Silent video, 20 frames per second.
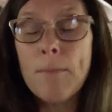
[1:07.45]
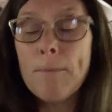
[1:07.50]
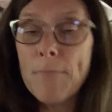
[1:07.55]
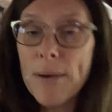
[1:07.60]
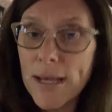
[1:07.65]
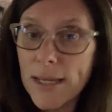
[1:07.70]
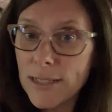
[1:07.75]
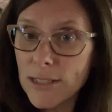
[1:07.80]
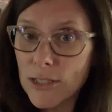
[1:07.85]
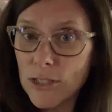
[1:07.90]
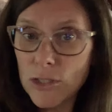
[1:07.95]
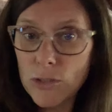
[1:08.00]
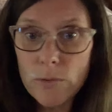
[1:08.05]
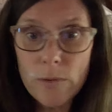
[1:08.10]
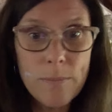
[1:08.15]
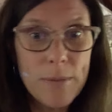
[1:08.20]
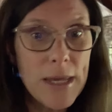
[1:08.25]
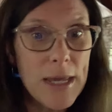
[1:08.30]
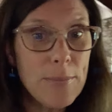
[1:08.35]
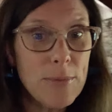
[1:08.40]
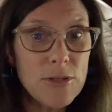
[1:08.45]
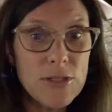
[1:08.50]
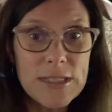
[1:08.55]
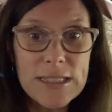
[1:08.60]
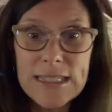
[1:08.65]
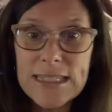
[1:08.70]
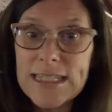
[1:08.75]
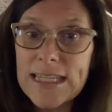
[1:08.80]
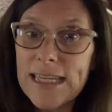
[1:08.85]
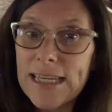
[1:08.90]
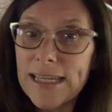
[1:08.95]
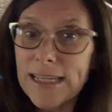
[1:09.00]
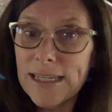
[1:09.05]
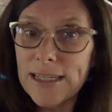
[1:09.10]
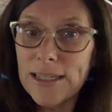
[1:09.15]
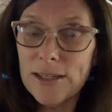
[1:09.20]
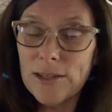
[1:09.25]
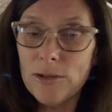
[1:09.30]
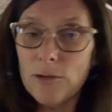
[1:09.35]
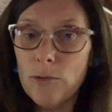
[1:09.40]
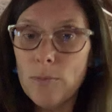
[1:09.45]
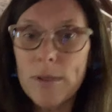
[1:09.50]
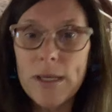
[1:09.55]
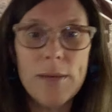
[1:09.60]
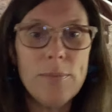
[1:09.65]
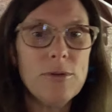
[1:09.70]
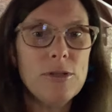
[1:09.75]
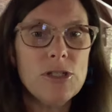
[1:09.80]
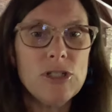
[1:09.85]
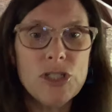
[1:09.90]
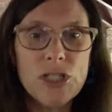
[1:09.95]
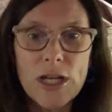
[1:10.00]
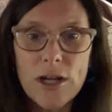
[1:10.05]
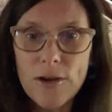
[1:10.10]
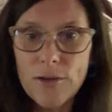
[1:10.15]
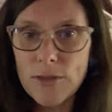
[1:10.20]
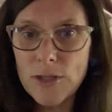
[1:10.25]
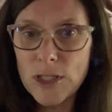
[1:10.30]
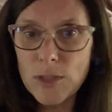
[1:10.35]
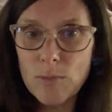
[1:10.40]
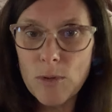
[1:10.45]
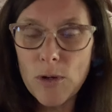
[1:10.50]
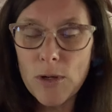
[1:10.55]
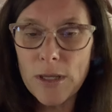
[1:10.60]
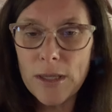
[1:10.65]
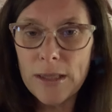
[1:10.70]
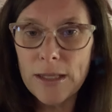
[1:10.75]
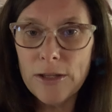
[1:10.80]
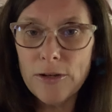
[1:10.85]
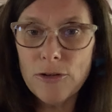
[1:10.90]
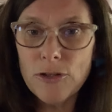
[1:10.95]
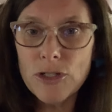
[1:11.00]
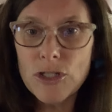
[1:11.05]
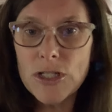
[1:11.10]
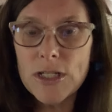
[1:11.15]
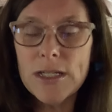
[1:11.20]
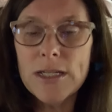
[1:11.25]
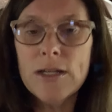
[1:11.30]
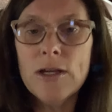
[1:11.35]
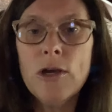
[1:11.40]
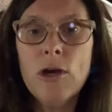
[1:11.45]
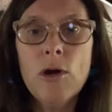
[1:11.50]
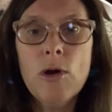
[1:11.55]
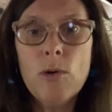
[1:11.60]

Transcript: But you will be able to sing, you'll be able to share in the spoken liturgy,